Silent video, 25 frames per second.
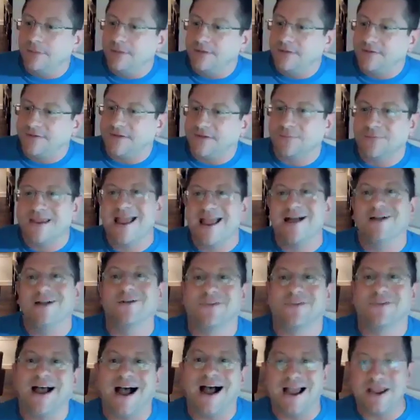something
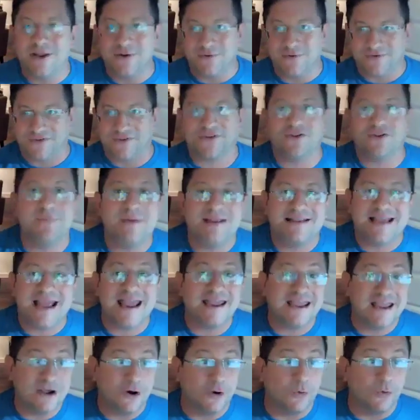else I use is going to be
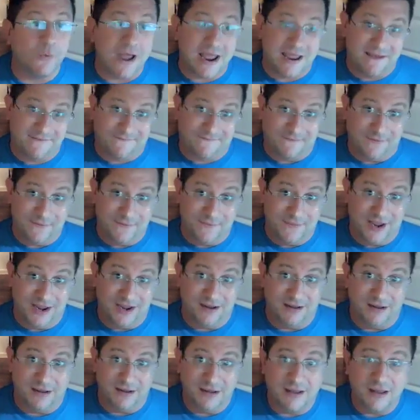taking away from
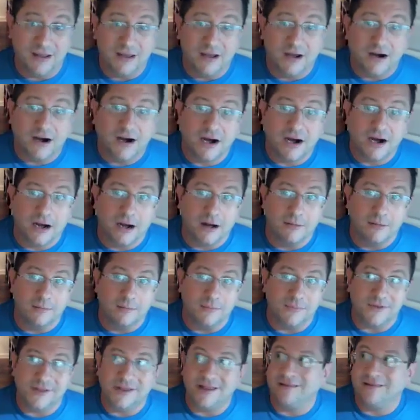me?
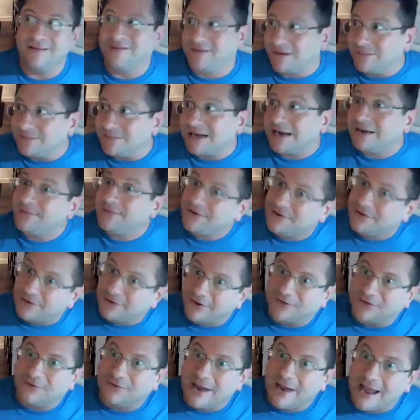And sometimes you
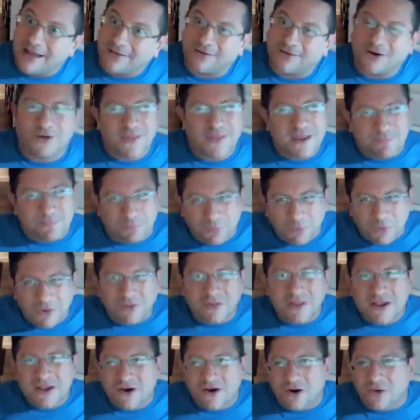also ask, are they
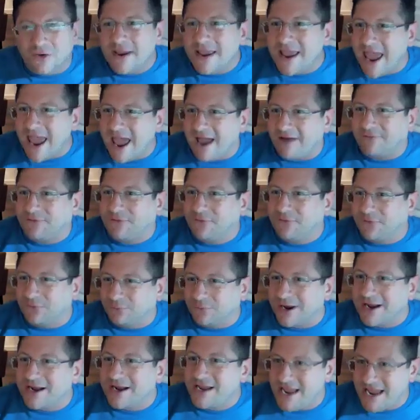really going after the
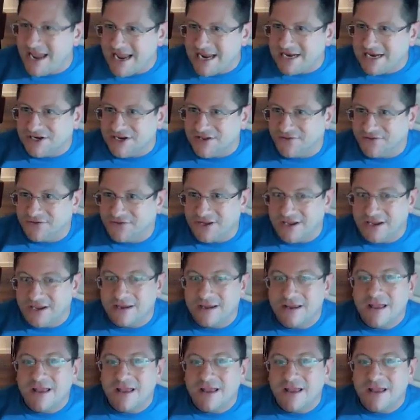right agency?